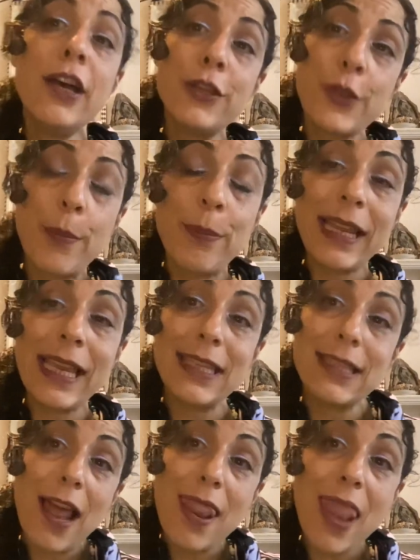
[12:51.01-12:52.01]
So
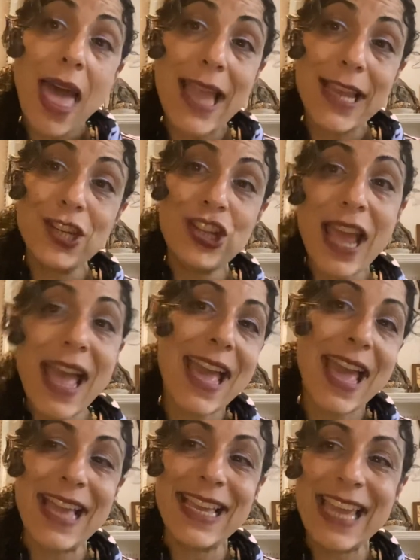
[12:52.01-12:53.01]
please like, share,
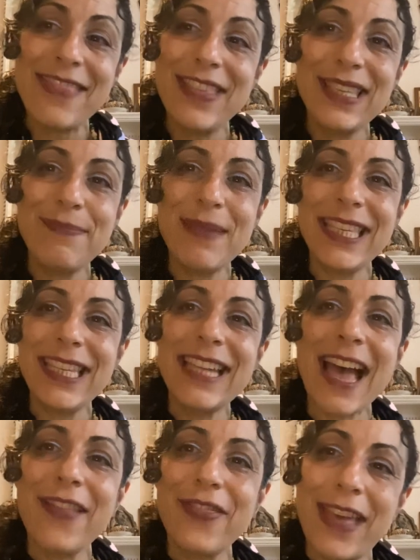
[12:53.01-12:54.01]
and get this message
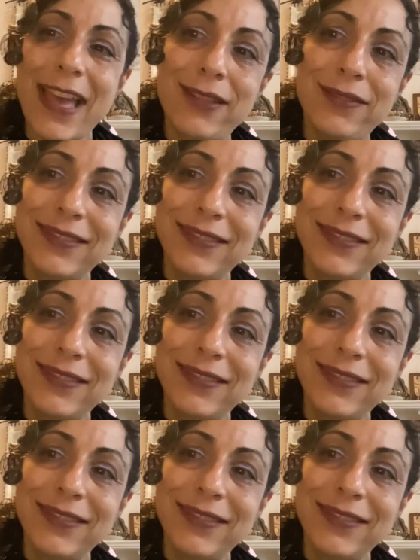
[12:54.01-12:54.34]
out there.